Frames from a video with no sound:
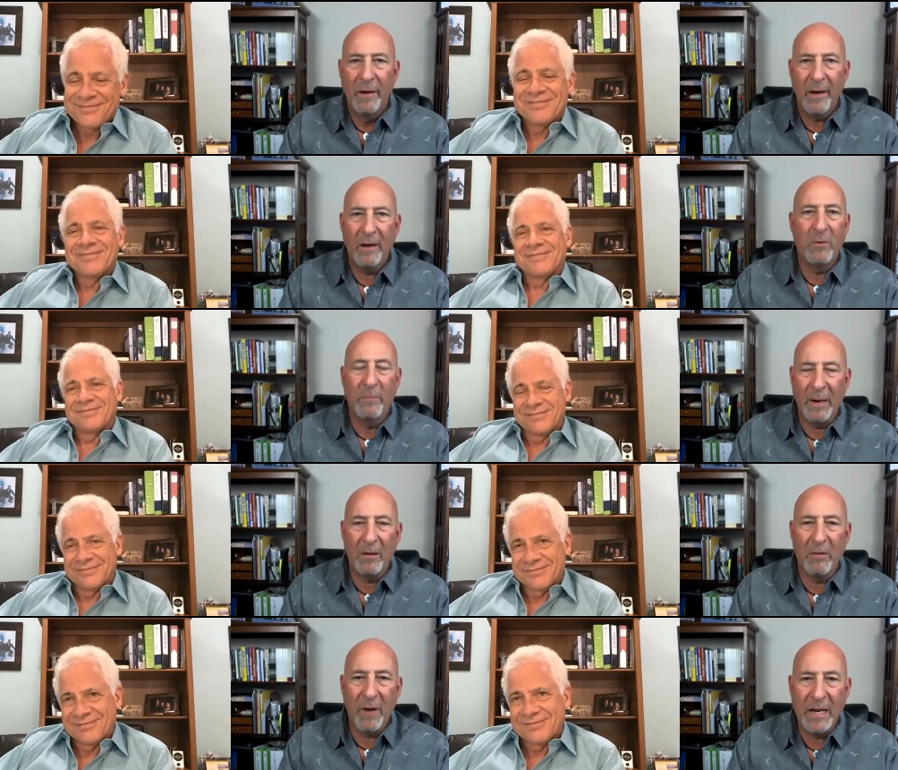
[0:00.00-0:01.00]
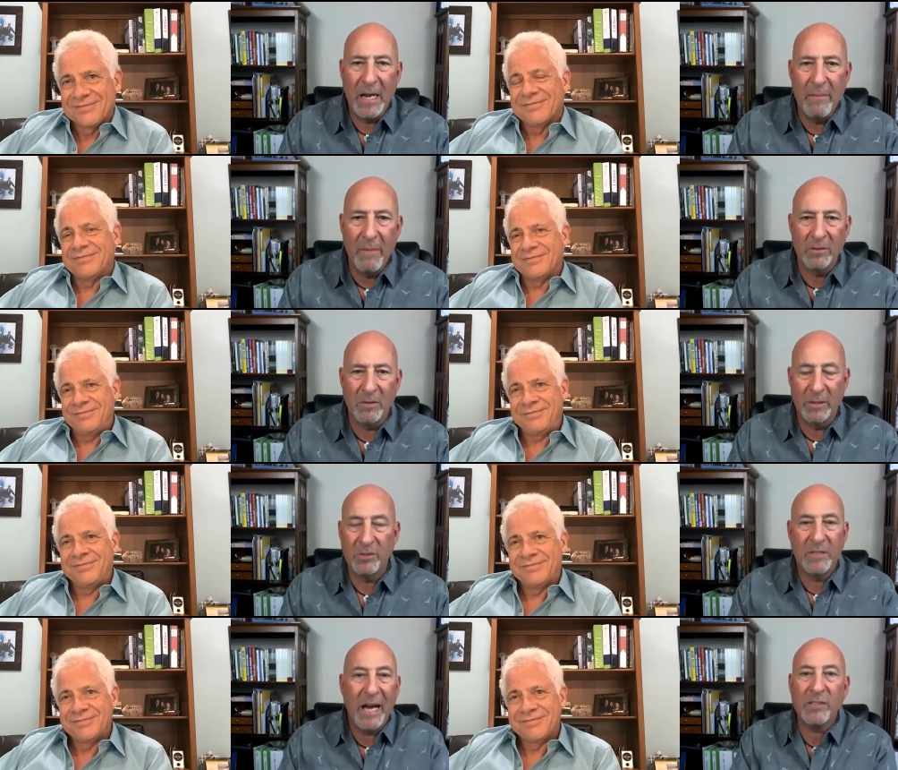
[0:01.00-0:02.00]
Speaker 1: Hell, we barely write emails or
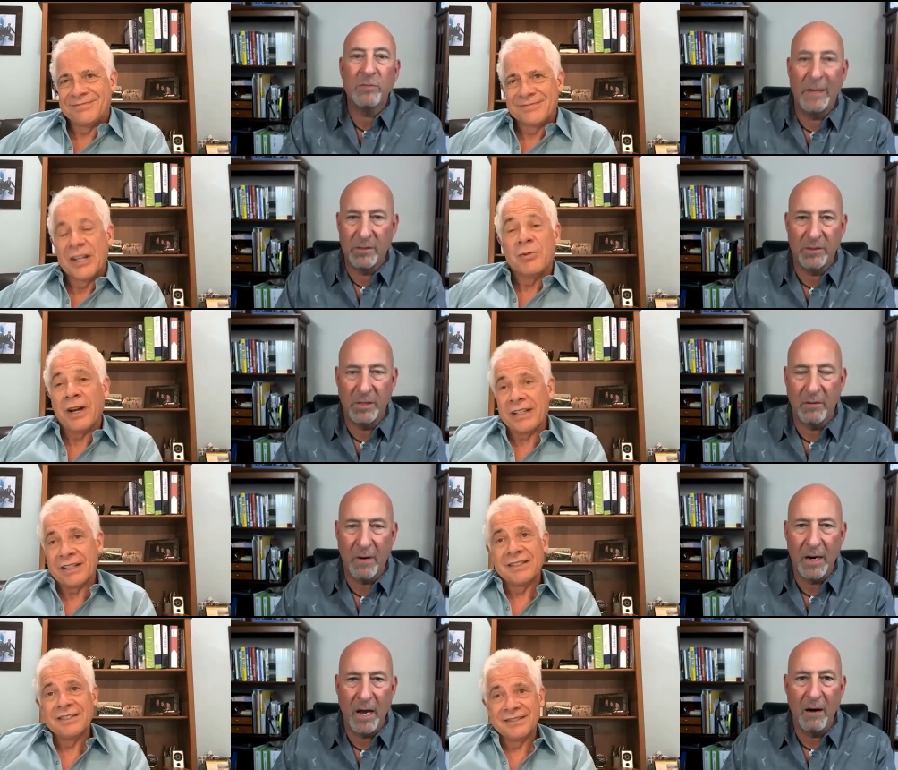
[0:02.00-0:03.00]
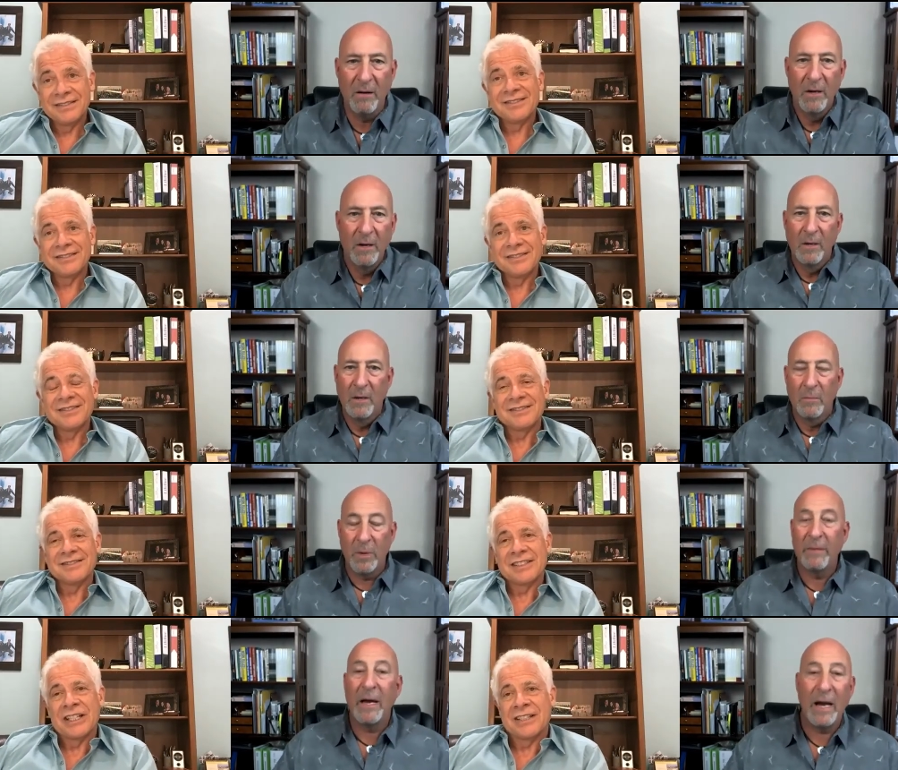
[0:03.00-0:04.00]
it's text messaging right, right now.
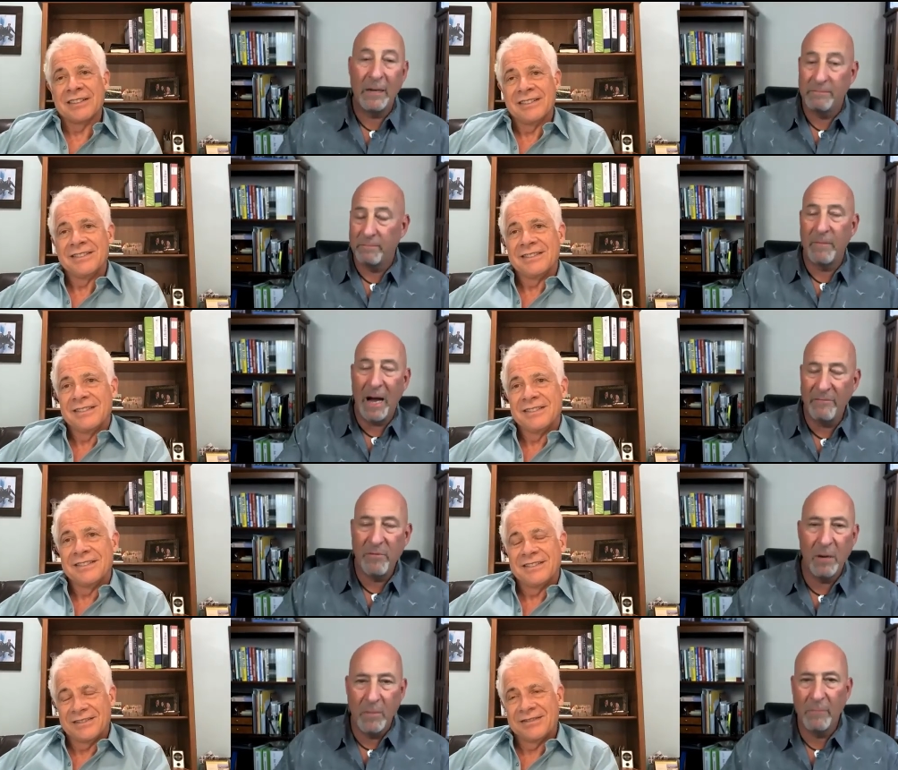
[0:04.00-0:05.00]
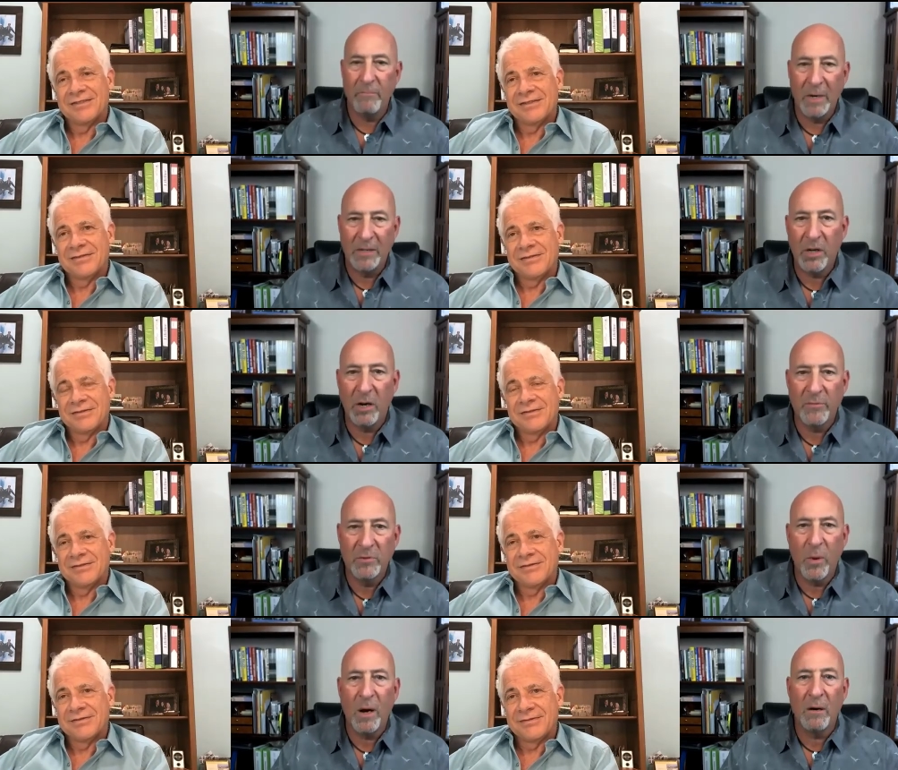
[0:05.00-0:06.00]
But I mean, I, I've come up myself as
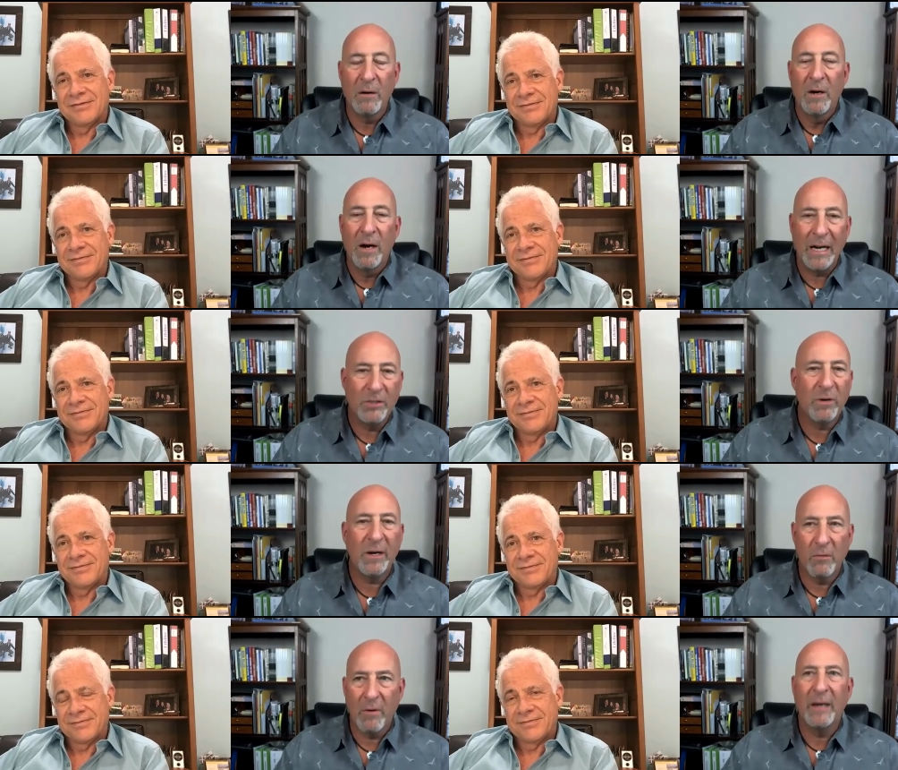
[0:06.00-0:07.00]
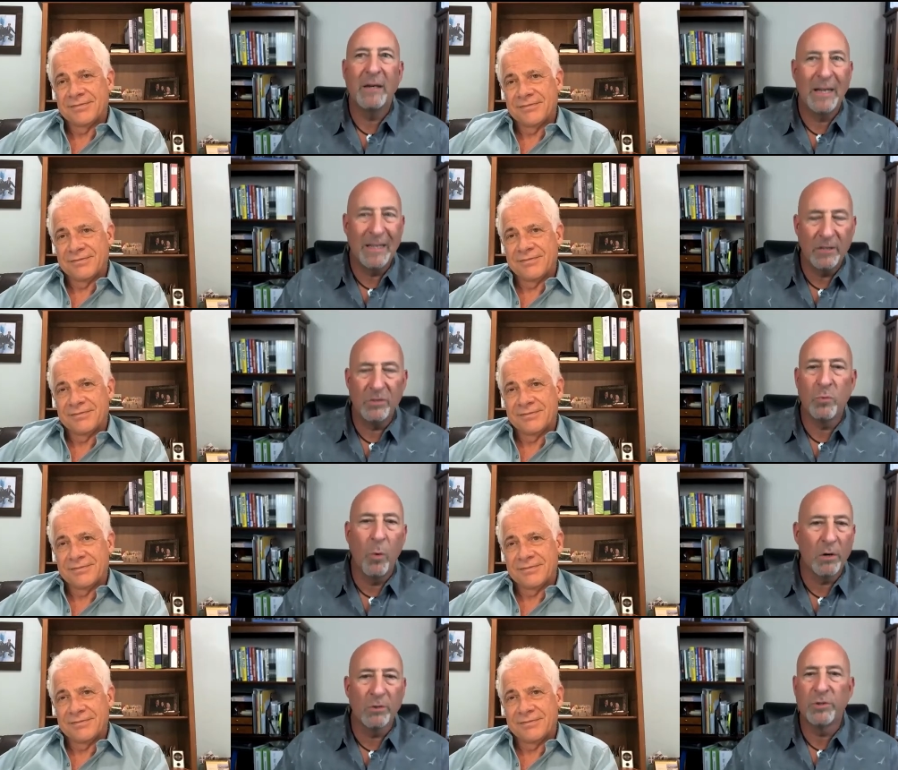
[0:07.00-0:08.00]
well. I try to write at least
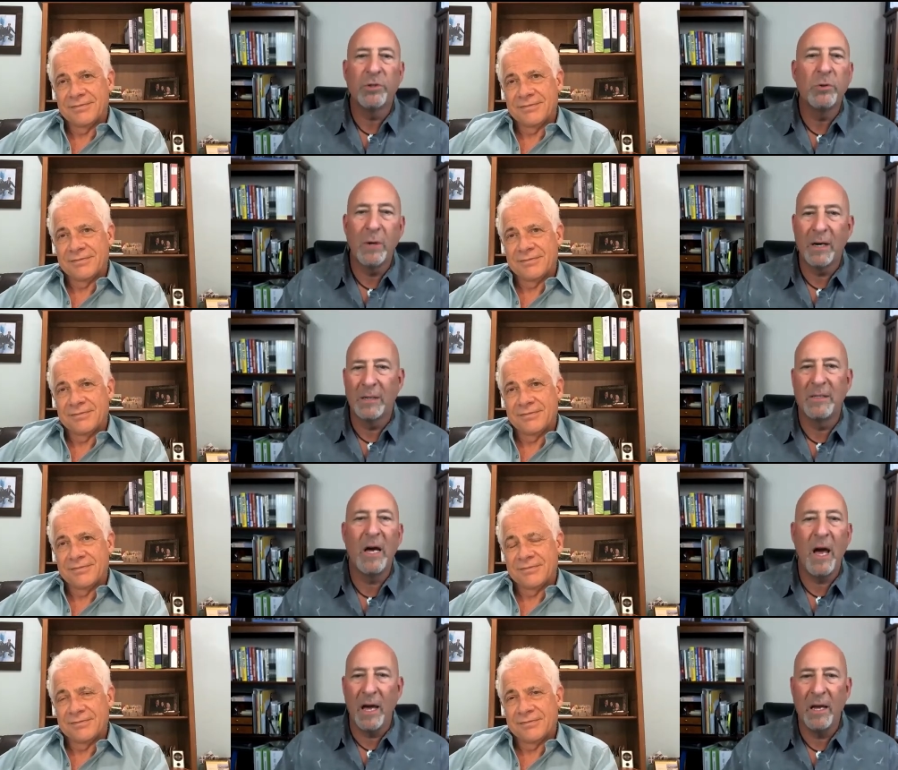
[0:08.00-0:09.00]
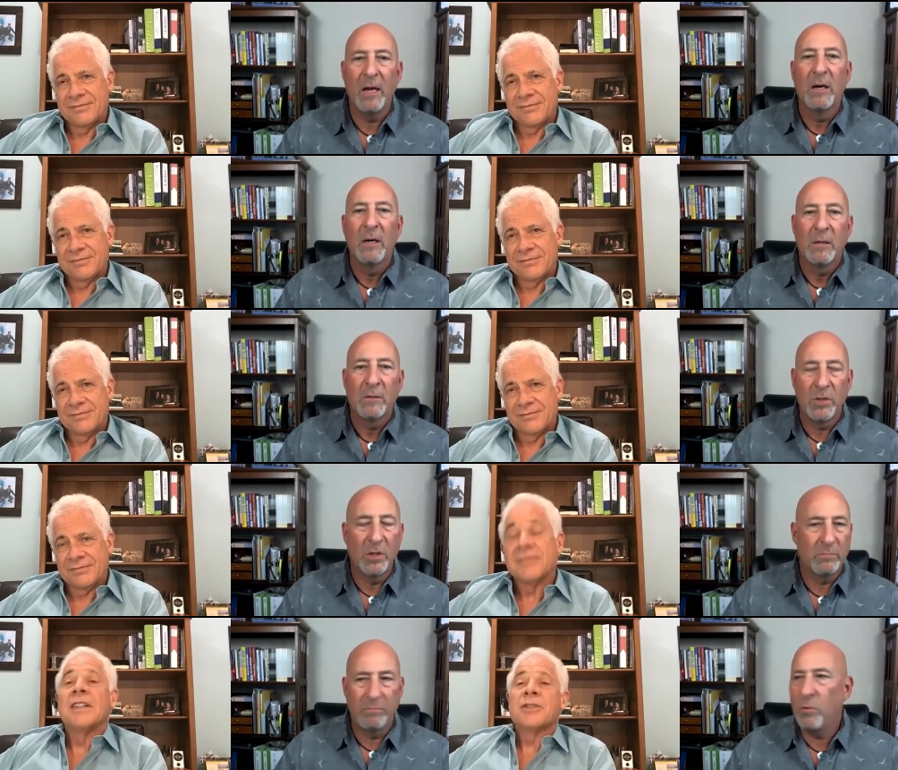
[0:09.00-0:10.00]
one or two a day
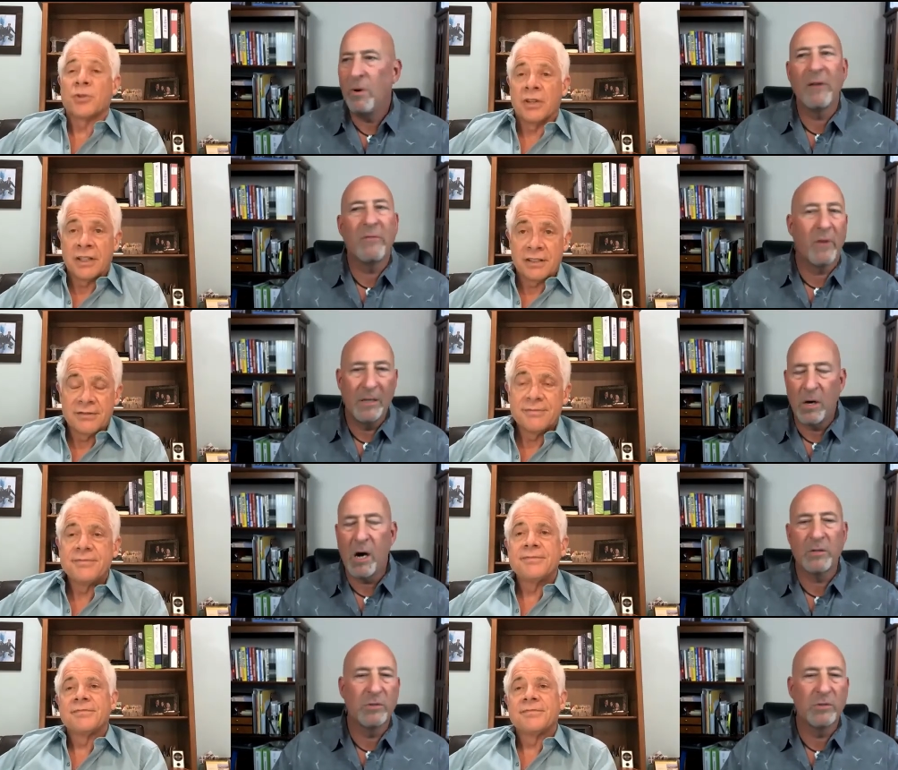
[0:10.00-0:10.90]
to That's whoever right. I talk to,